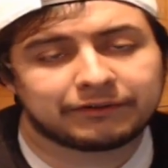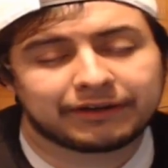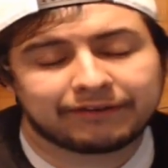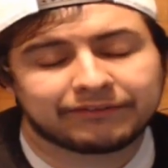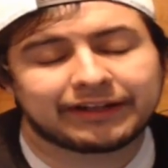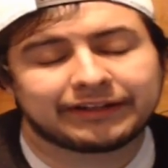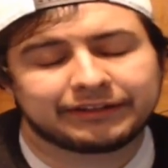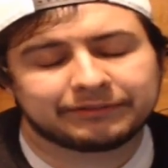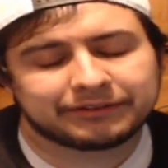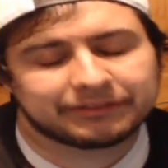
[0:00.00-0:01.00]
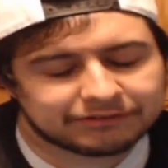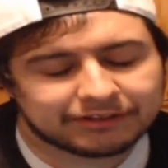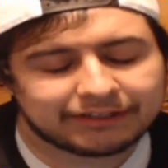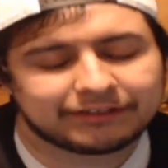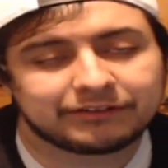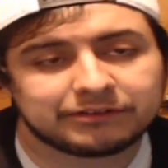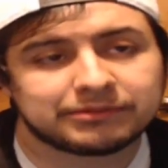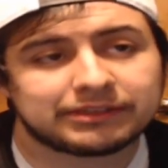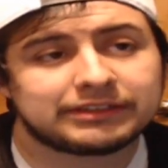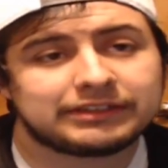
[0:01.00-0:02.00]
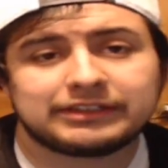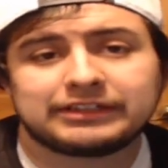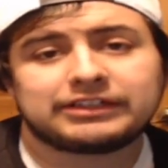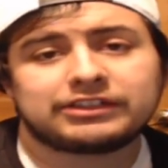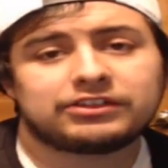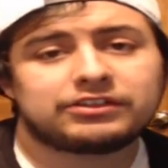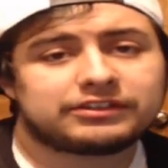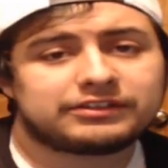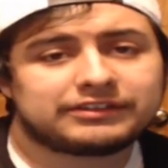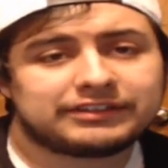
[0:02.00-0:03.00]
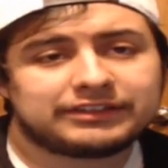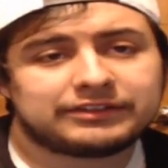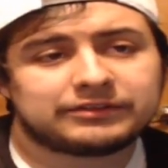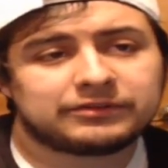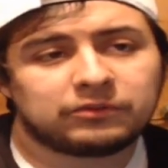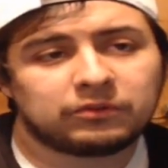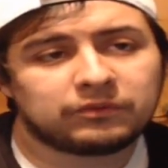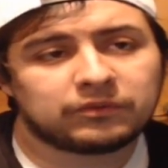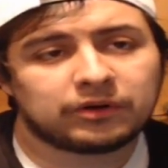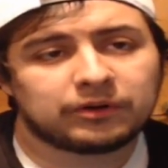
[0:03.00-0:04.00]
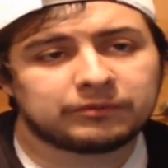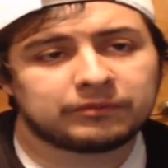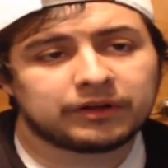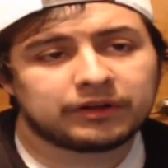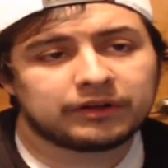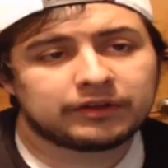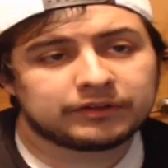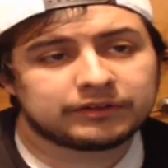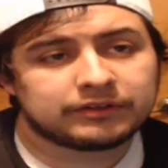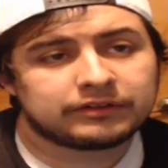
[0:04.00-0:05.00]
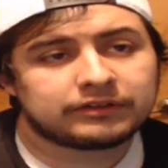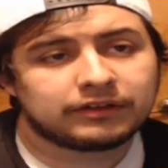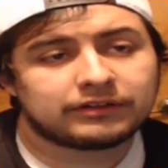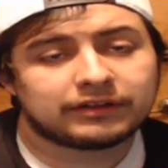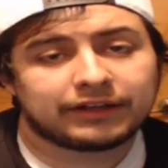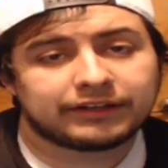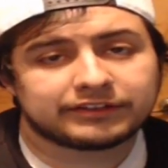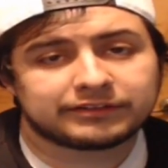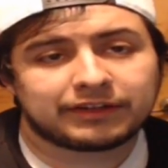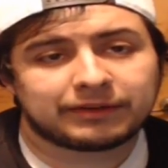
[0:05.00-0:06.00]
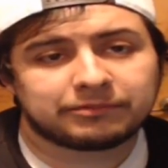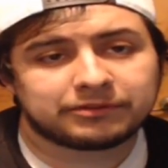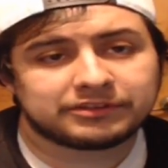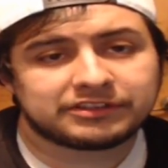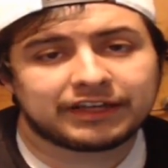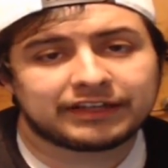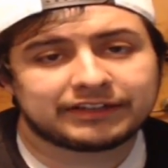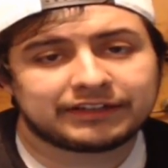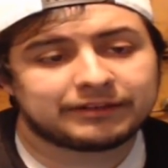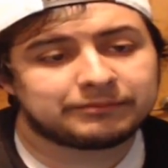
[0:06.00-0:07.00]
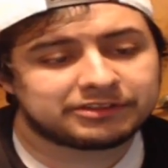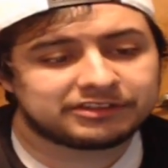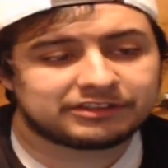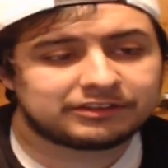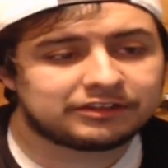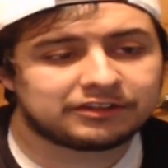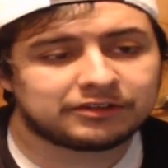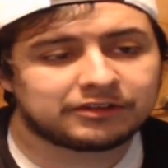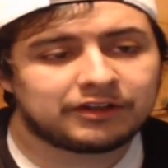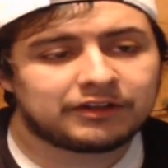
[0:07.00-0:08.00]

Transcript: We have an idea what they're trying to do, but you can see from Tanya's standpoint, she has an idea, but she's still